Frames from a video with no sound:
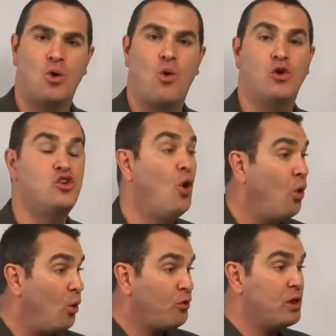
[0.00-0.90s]
or
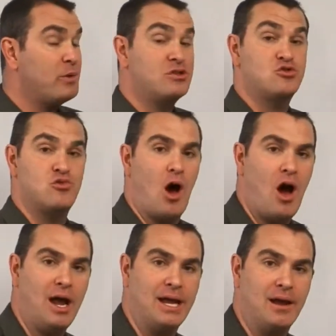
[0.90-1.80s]
totally
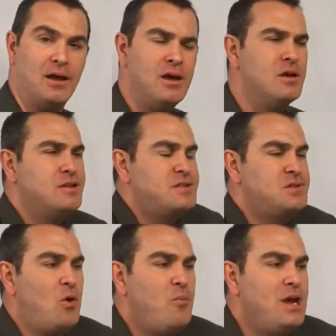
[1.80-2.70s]
withdrawing.
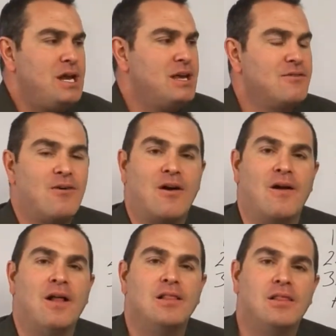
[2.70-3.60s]
So many of
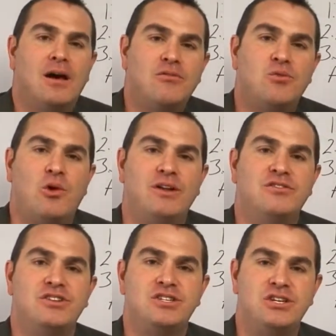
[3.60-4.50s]
our loved
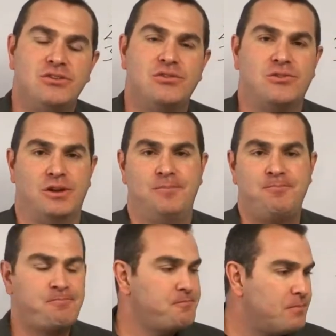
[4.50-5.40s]
ones and children
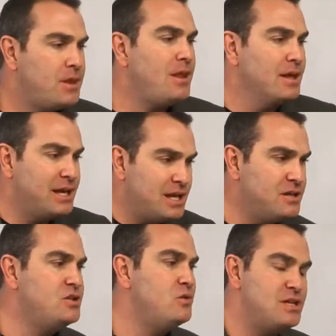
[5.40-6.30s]
get
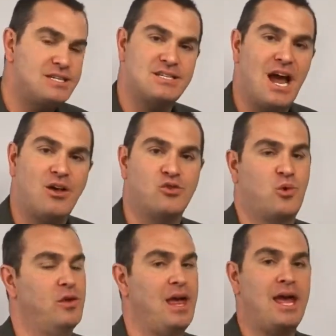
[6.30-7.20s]
into these cycles
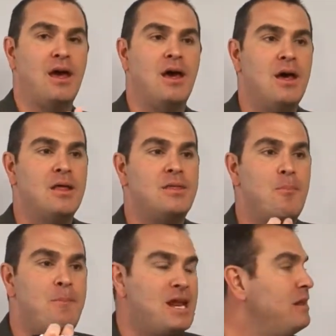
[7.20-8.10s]
where
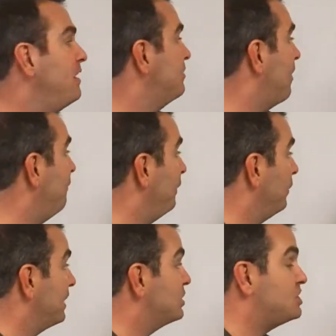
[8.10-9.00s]
the minute they start
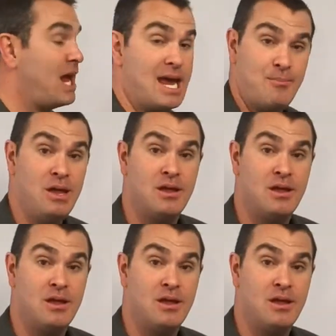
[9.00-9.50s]
feeling shame